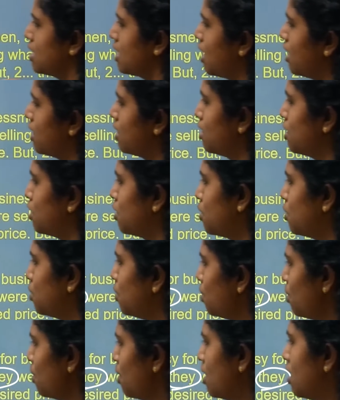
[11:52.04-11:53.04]
started
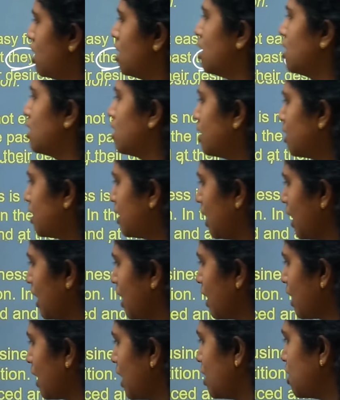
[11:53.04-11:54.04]
to
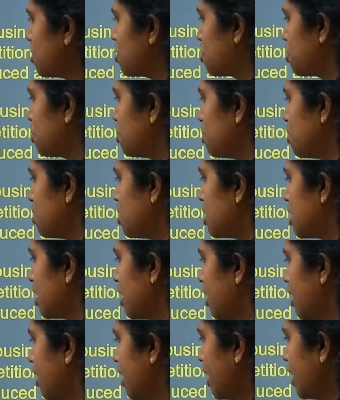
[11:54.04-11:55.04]
think and choose,
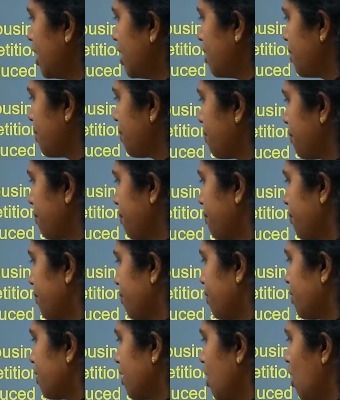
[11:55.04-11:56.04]
right,
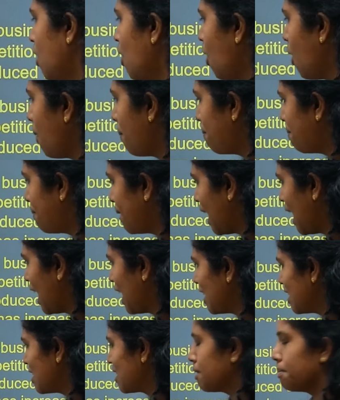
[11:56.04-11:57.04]
or
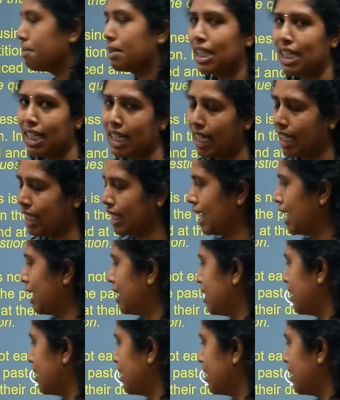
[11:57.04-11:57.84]
plan, something like that,